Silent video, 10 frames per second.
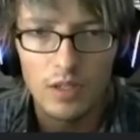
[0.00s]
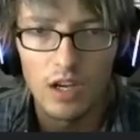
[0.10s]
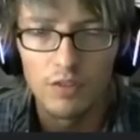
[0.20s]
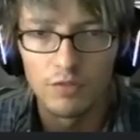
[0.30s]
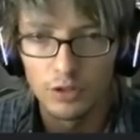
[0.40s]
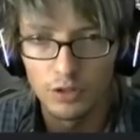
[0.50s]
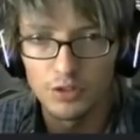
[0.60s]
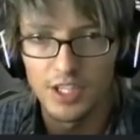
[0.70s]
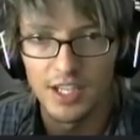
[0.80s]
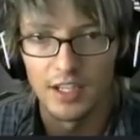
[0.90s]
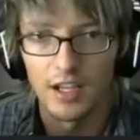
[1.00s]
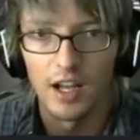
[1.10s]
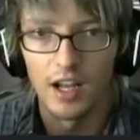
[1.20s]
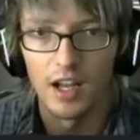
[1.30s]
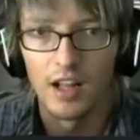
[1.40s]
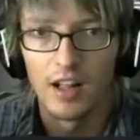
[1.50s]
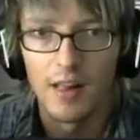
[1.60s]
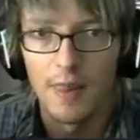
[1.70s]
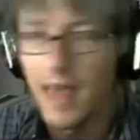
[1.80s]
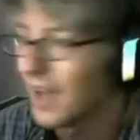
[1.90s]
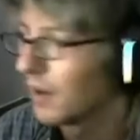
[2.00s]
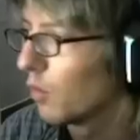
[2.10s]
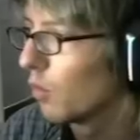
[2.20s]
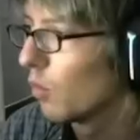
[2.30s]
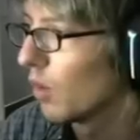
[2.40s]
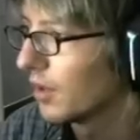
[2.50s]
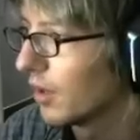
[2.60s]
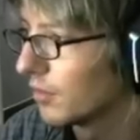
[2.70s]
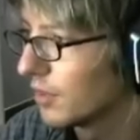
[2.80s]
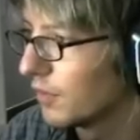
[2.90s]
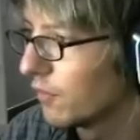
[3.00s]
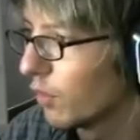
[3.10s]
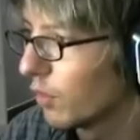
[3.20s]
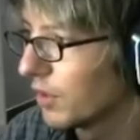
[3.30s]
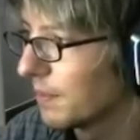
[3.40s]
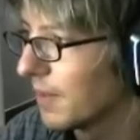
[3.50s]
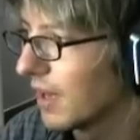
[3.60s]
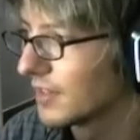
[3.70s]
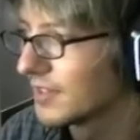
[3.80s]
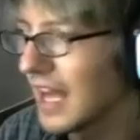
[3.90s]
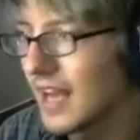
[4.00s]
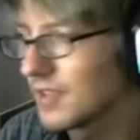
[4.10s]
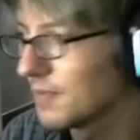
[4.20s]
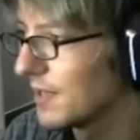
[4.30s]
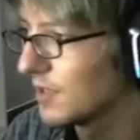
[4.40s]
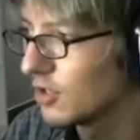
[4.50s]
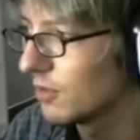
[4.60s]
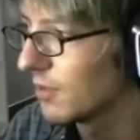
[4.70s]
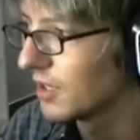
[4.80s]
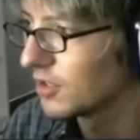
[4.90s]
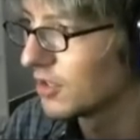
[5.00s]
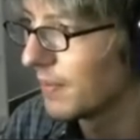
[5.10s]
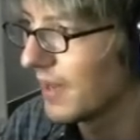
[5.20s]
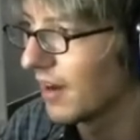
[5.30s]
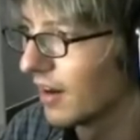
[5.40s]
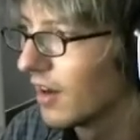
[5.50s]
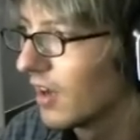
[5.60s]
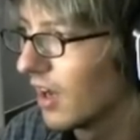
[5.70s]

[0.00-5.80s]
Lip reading: of losing that 140 bucks, that has been too much to bear.